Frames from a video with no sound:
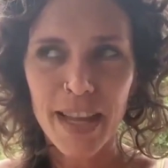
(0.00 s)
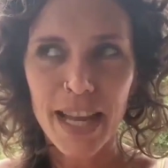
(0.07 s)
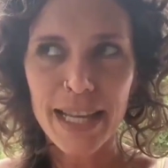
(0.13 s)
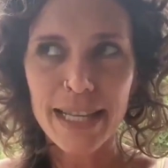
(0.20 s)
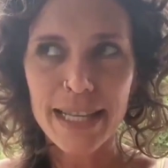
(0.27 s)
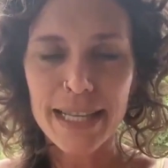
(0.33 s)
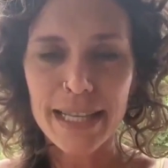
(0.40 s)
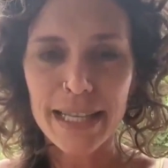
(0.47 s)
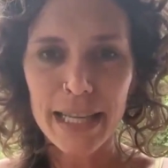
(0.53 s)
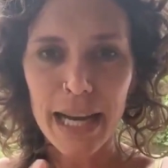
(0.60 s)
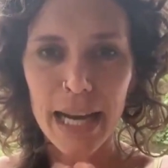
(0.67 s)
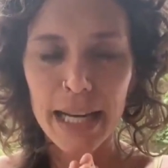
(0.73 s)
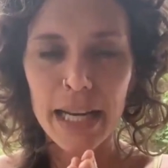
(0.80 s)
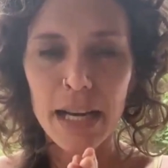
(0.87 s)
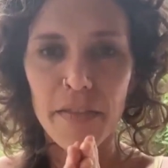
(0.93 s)
It's
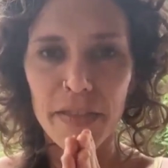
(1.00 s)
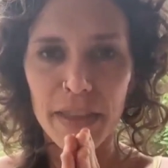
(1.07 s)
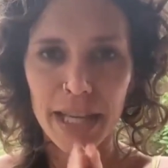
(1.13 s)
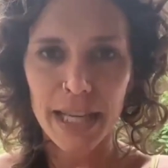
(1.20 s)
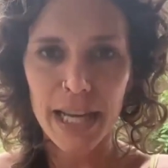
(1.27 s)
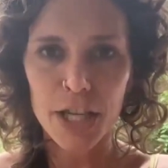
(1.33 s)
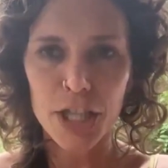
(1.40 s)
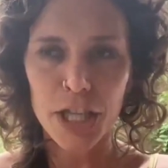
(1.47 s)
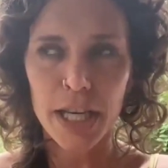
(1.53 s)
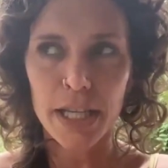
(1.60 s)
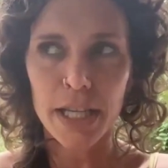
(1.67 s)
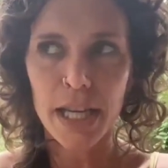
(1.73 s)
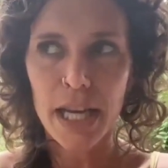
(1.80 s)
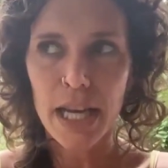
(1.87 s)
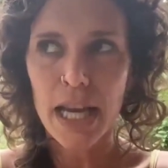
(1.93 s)
cutting off the
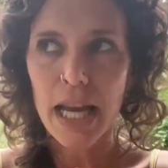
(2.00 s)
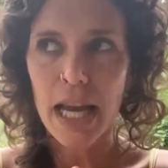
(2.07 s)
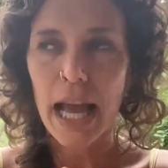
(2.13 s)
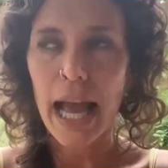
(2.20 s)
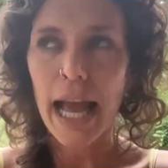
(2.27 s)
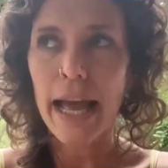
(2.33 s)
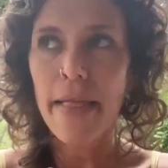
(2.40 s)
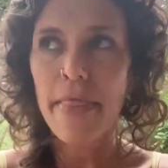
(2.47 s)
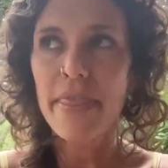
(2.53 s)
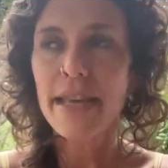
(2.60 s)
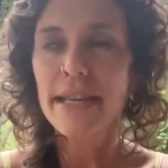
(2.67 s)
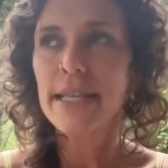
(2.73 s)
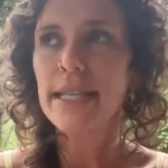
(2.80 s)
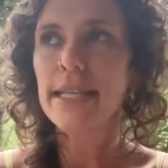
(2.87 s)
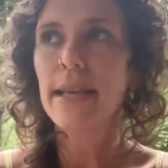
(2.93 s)
connection. And
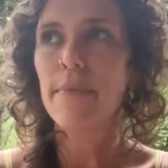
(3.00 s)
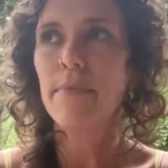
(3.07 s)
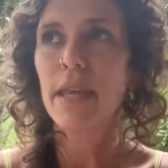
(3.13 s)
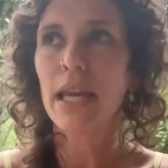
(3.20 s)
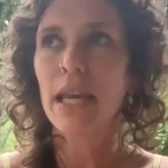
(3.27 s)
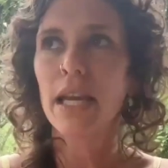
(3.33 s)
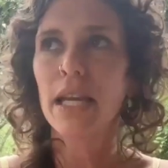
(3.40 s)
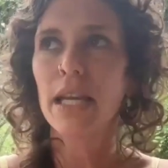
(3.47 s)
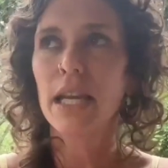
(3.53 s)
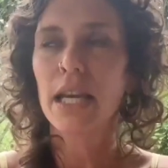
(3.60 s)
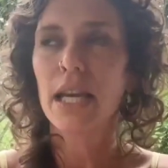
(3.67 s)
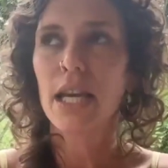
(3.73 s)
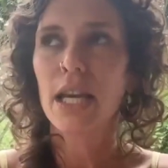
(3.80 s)
this is something